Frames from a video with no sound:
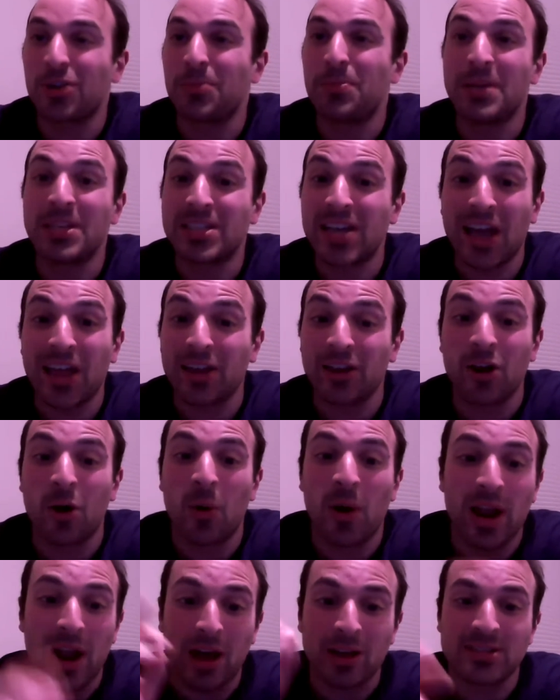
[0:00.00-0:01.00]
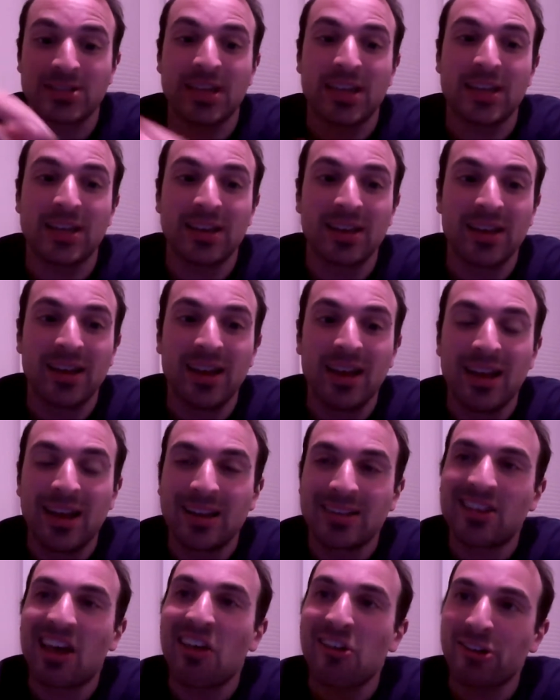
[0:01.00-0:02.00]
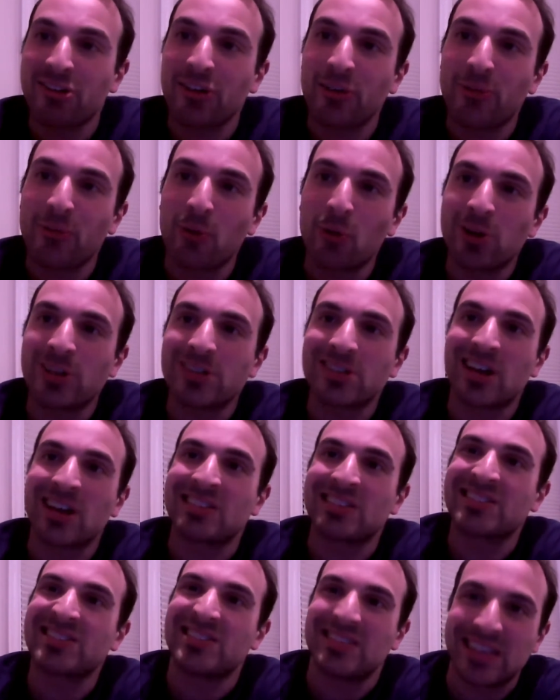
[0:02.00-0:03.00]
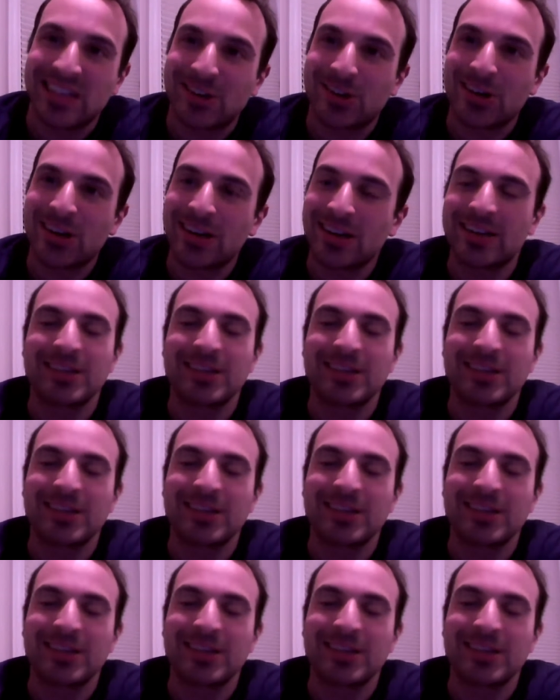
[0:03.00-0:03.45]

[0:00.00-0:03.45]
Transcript: Tyler. You know what? I'll say Tyler Toffoli is not a secret